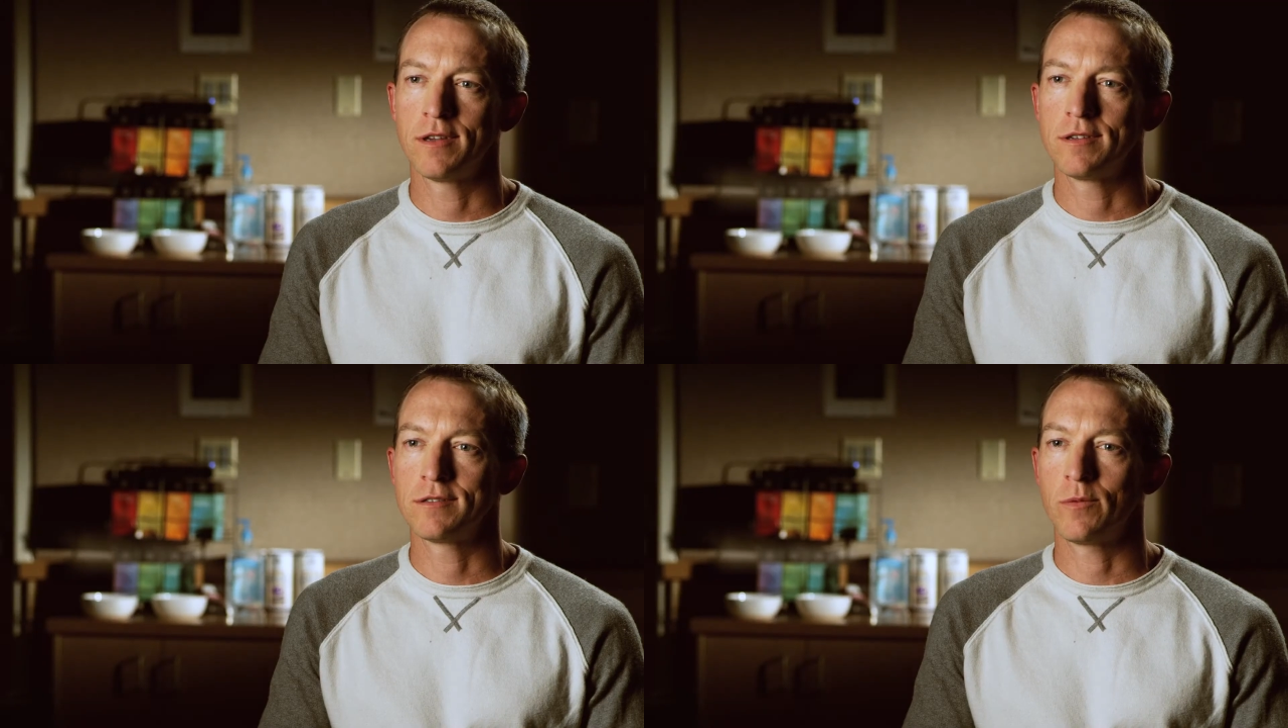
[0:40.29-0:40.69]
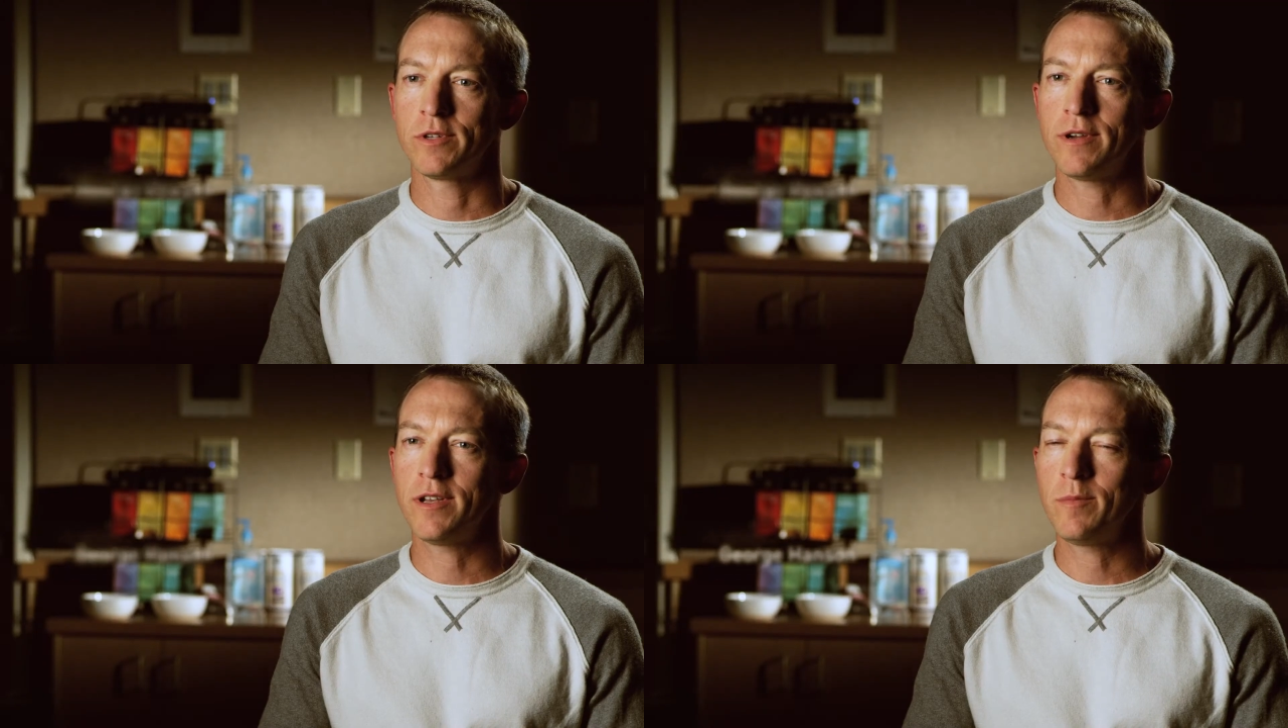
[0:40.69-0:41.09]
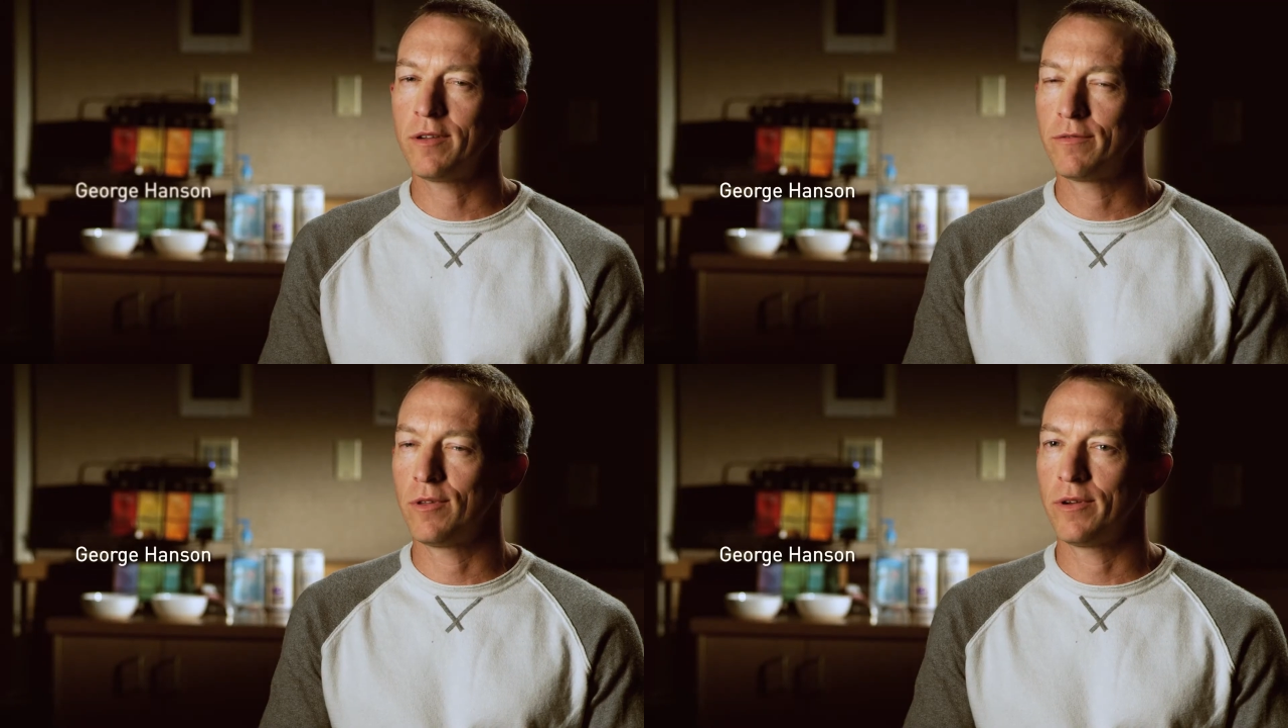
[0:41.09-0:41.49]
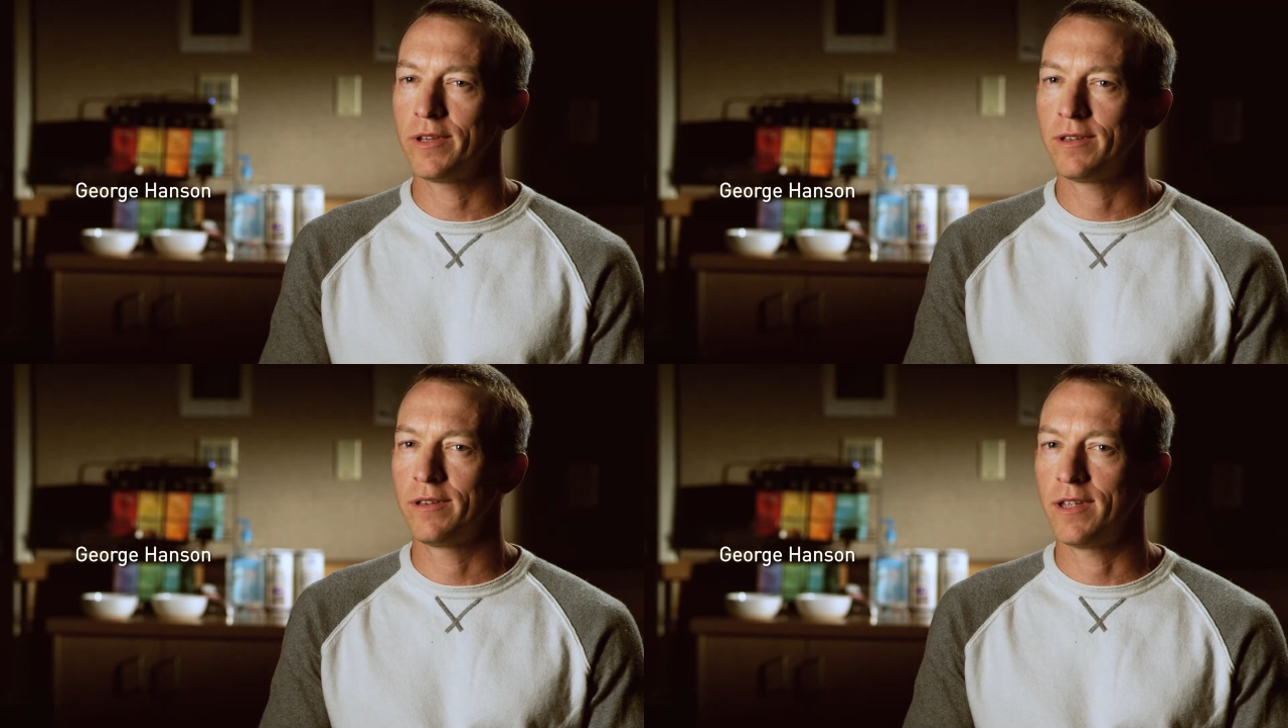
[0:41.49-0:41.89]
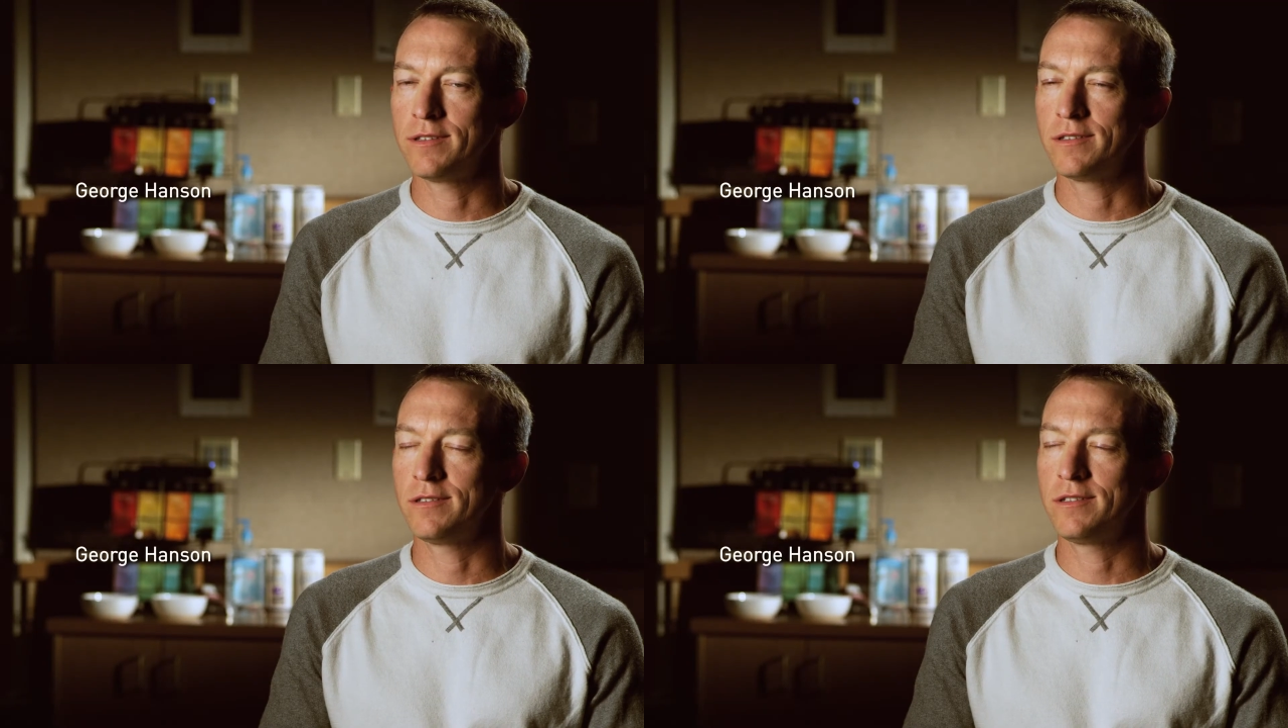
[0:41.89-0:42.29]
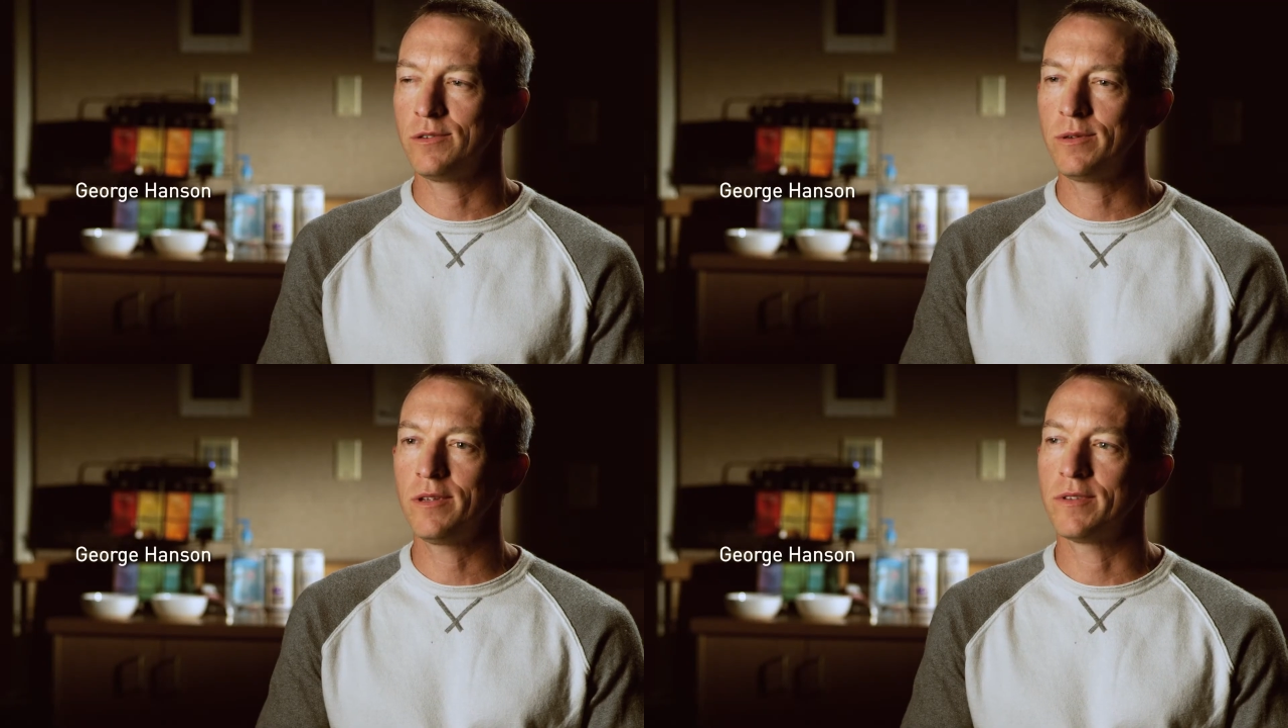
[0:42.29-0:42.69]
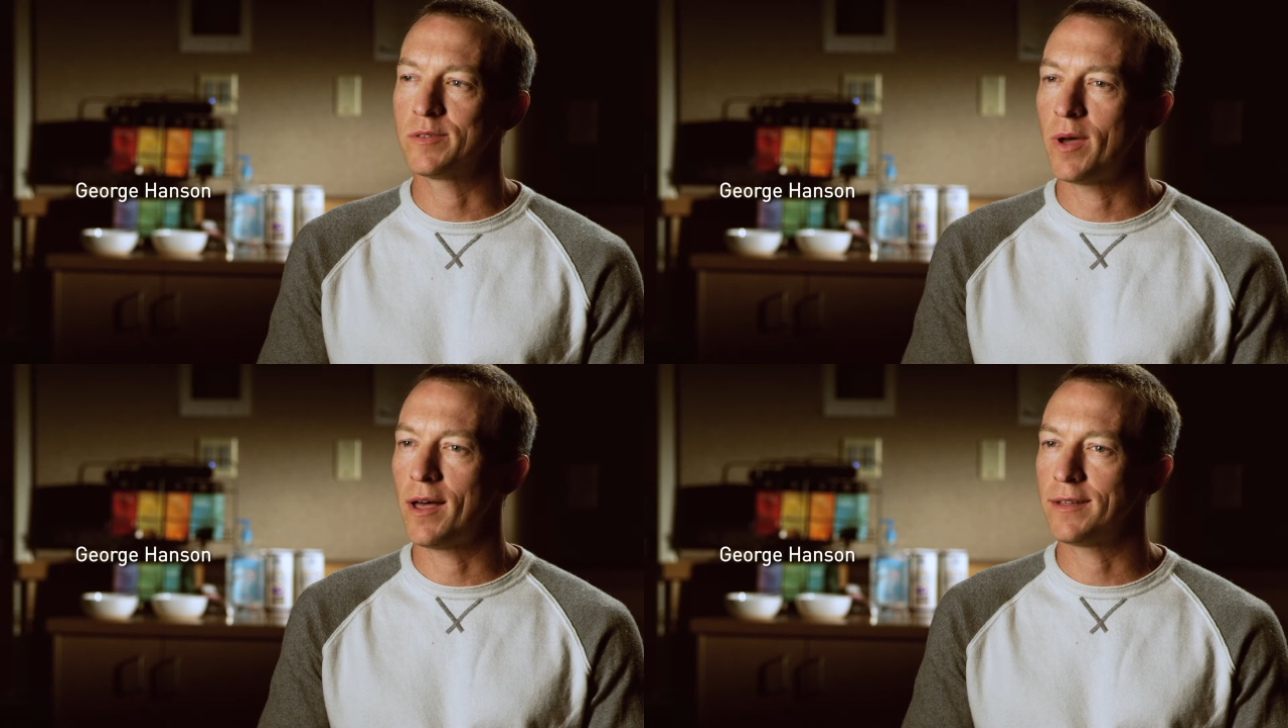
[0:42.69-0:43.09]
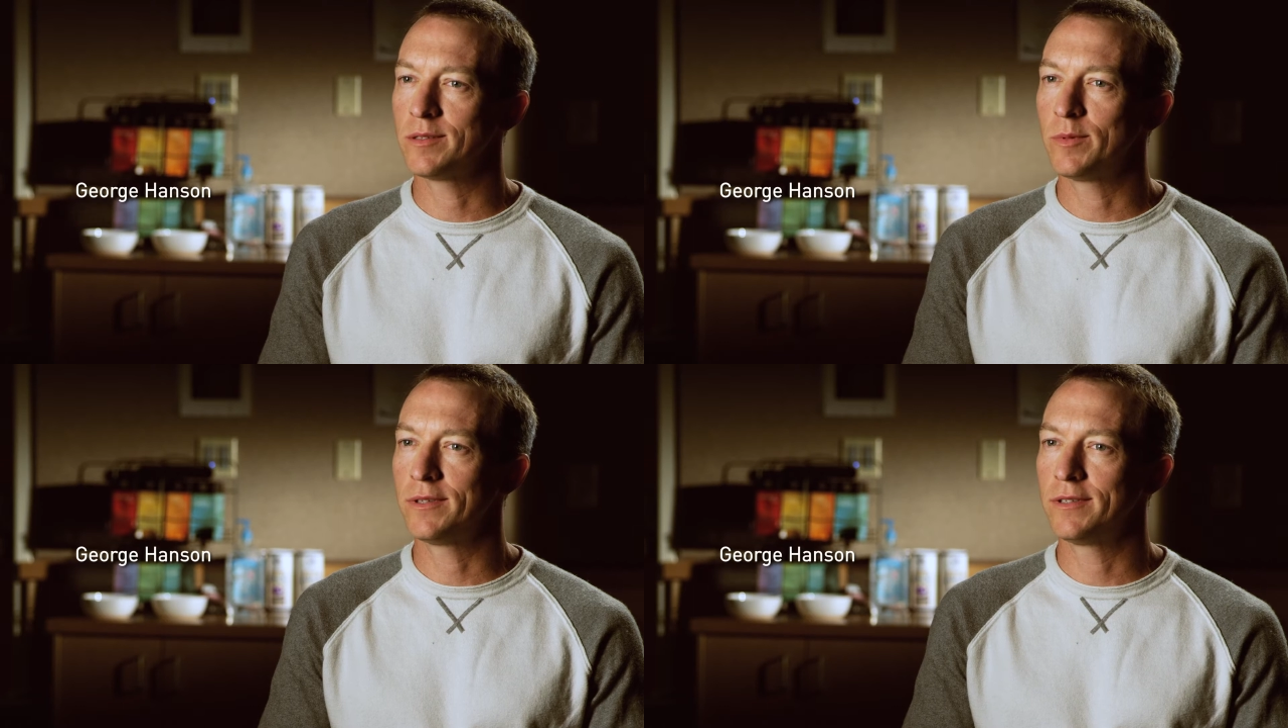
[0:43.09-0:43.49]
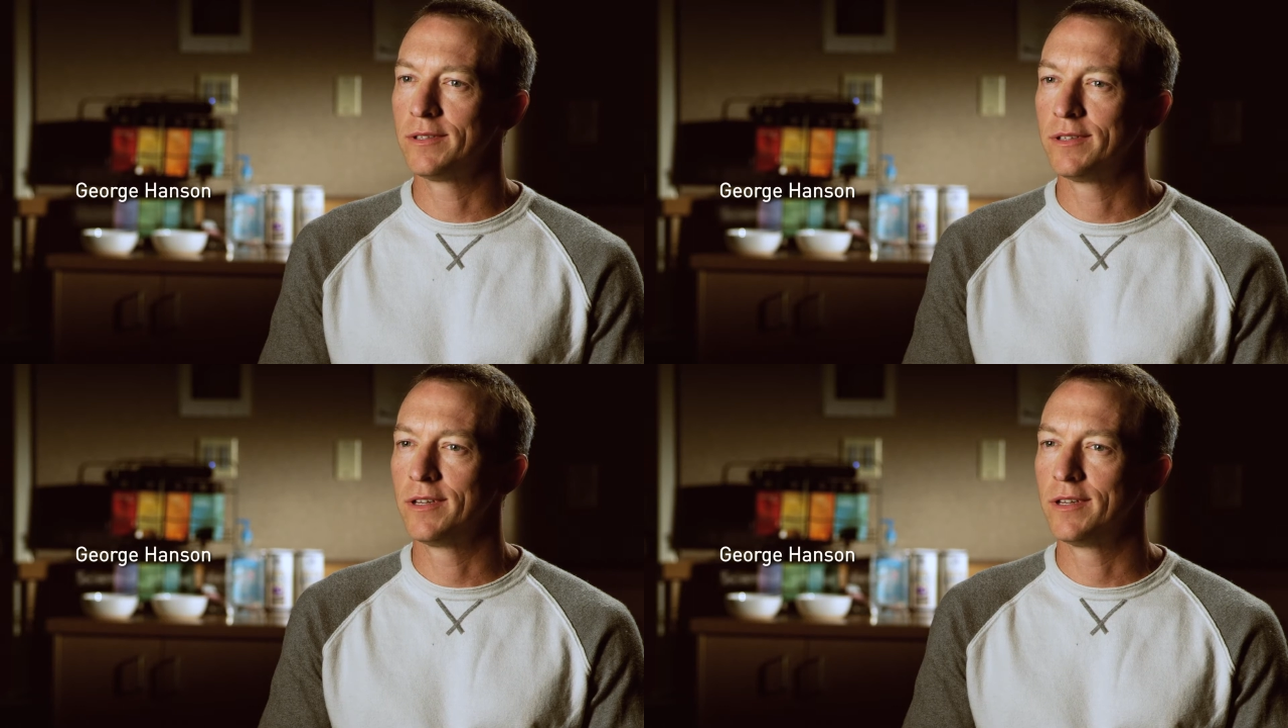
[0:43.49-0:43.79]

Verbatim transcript: So we tried to make FLoid as intuitive as possible